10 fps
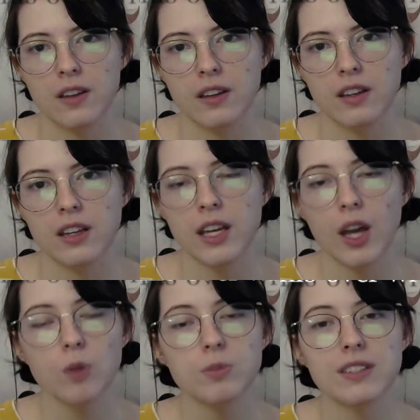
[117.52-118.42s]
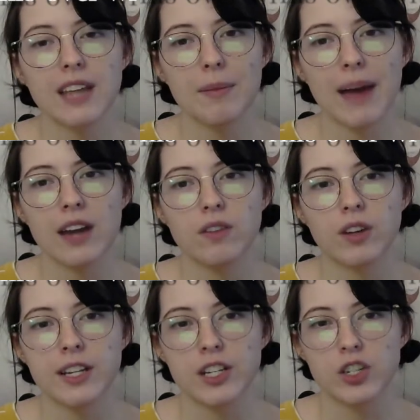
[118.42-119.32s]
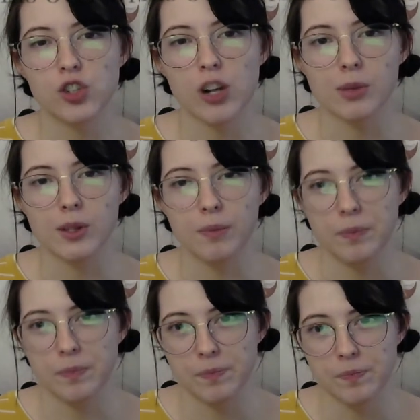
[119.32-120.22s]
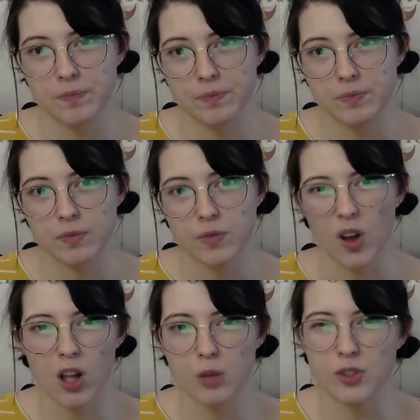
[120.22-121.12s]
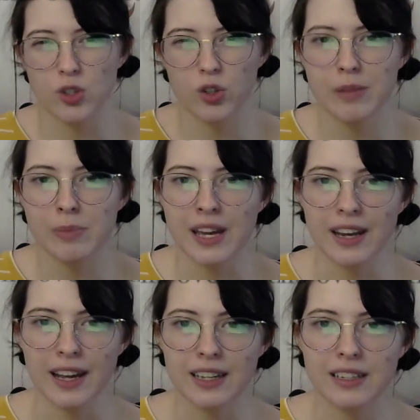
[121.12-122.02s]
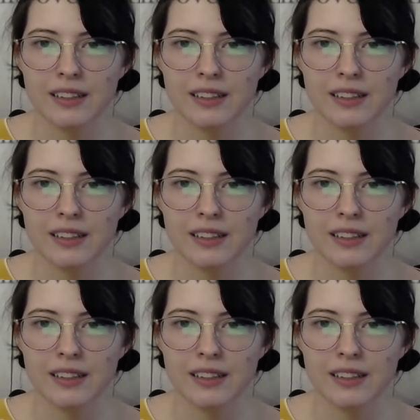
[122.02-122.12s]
He hoped Sam hadn't run into trouble. The hall was creepy at night.